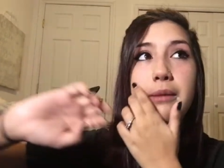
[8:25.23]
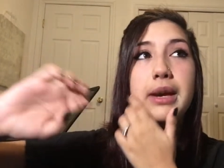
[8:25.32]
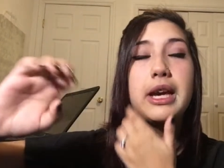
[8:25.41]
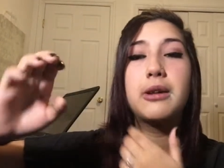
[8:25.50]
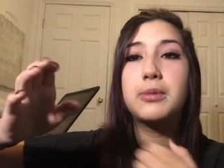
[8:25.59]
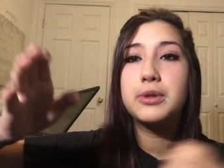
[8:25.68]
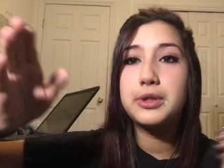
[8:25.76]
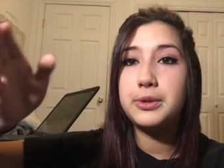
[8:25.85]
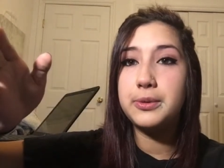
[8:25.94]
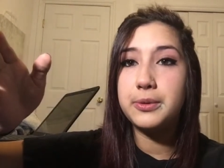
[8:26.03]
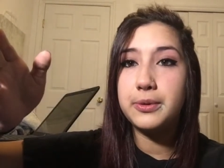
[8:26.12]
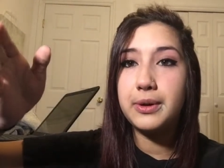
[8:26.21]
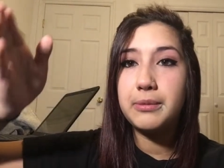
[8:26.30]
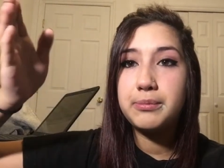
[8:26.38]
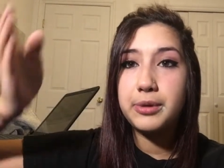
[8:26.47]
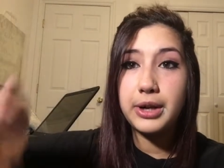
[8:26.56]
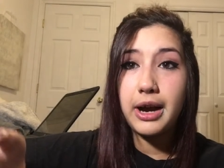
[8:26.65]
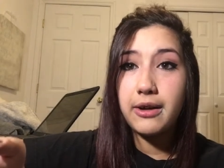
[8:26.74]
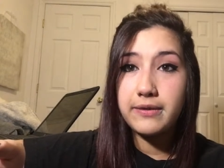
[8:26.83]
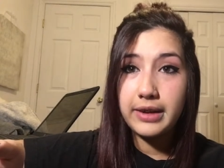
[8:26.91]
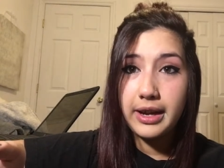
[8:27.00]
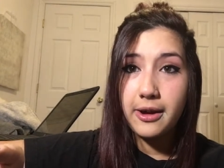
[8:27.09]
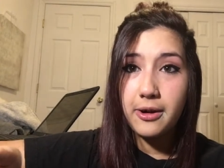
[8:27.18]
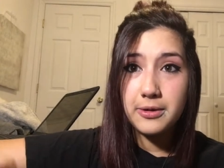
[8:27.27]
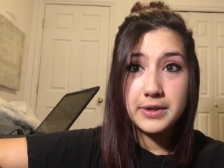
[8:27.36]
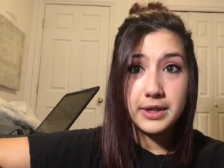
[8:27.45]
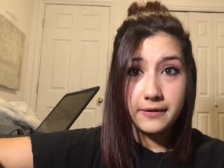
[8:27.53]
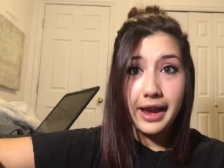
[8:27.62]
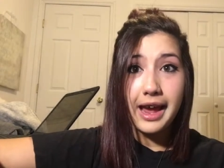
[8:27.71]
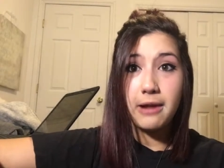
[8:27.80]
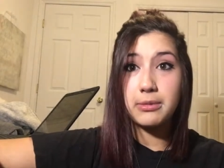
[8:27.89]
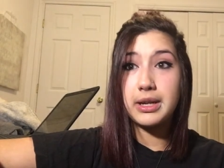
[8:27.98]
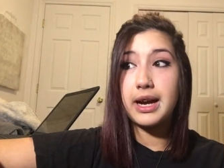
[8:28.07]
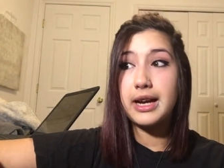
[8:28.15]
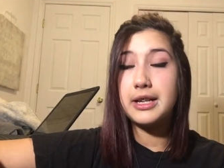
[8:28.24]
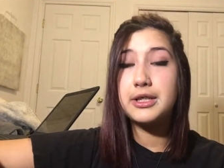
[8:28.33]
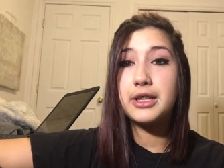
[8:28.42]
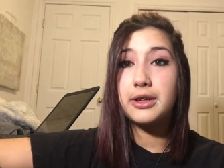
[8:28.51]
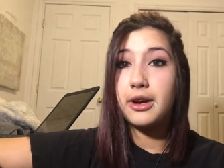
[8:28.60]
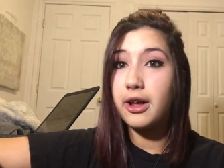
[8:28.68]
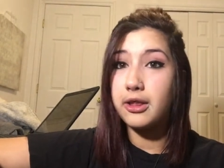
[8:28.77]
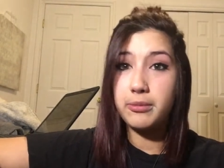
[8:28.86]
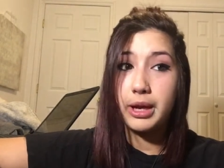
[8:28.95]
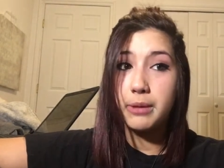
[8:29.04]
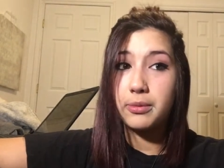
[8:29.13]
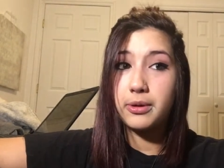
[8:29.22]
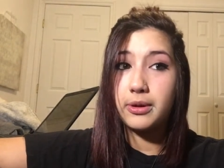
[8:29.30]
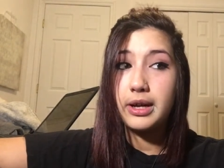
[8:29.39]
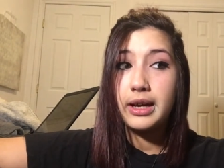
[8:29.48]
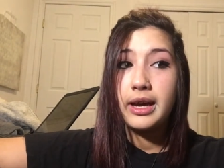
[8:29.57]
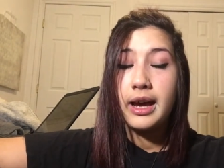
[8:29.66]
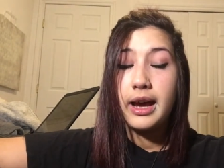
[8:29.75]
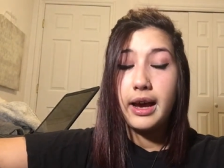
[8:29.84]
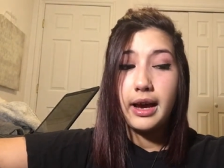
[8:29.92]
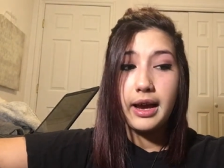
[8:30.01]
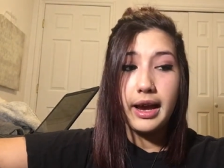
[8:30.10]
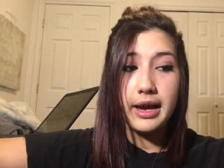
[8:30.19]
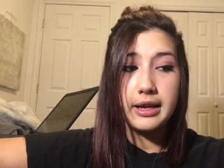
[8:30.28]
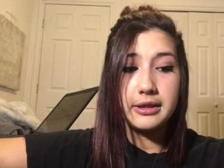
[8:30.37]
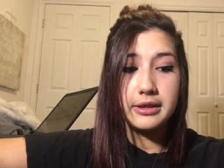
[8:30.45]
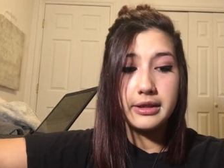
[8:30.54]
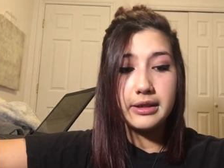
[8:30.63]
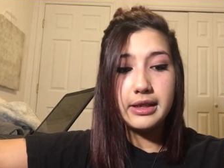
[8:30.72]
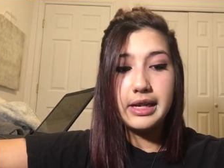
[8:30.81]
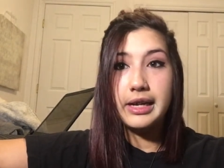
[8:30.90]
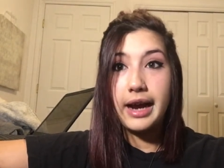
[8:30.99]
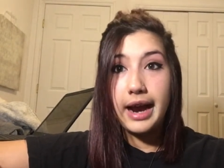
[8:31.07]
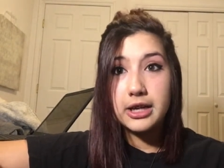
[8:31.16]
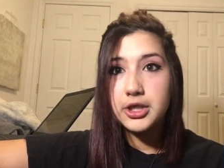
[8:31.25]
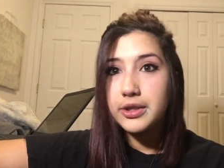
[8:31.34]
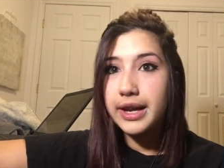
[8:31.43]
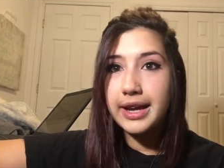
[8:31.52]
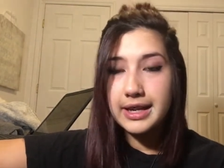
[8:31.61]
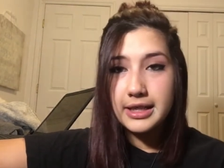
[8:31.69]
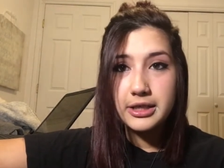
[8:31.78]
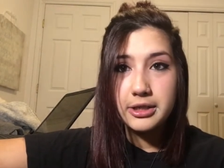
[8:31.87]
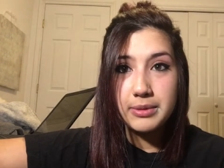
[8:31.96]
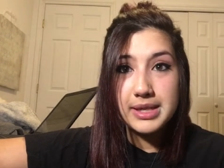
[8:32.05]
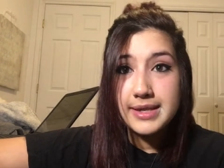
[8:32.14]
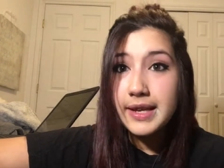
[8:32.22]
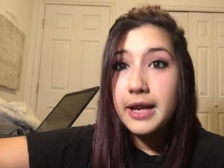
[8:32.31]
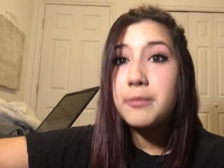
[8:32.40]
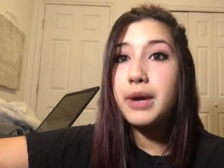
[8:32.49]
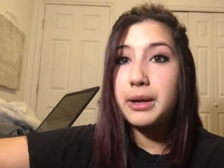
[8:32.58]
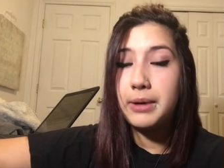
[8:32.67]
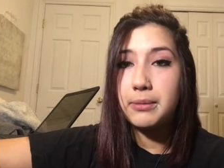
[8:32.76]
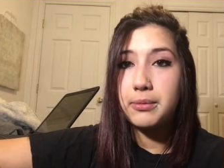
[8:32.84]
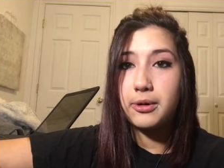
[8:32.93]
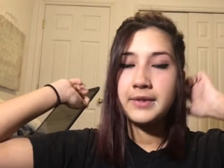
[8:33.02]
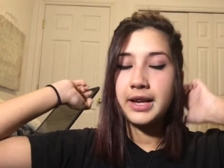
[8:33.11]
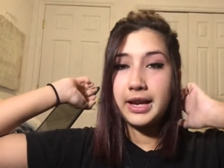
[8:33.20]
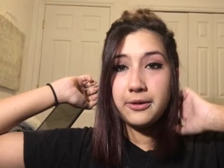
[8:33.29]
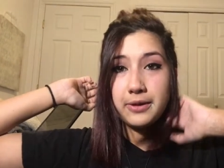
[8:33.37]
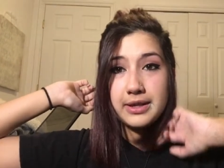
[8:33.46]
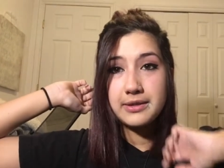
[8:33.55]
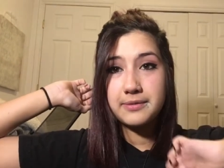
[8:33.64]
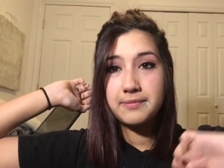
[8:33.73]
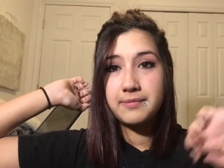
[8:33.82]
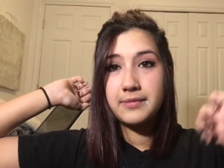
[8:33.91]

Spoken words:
be able to put out videos of Cam and I to other people and actually get it to be seen by people. Anyways,